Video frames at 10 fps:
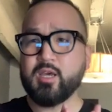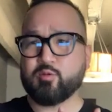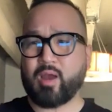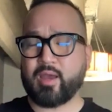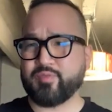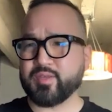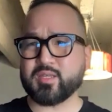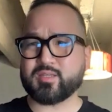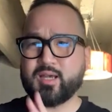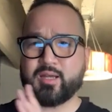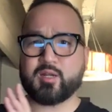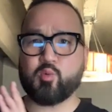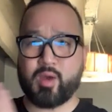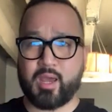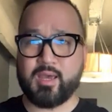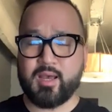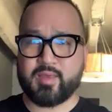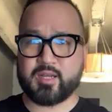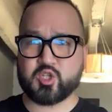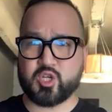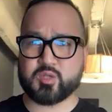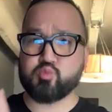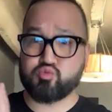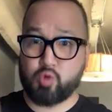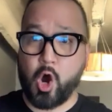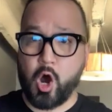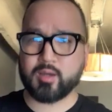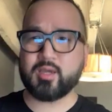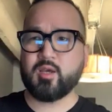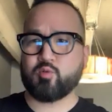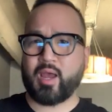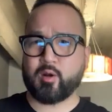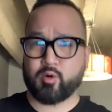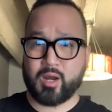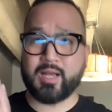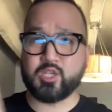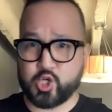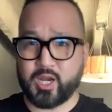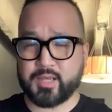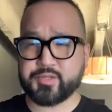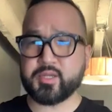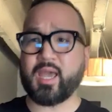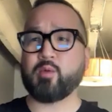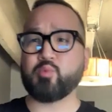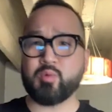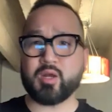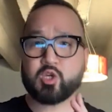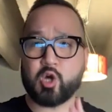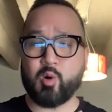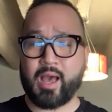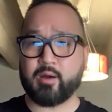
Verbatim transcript: right? This is done in a way that is just wrong, right, or unjust. And we want to go out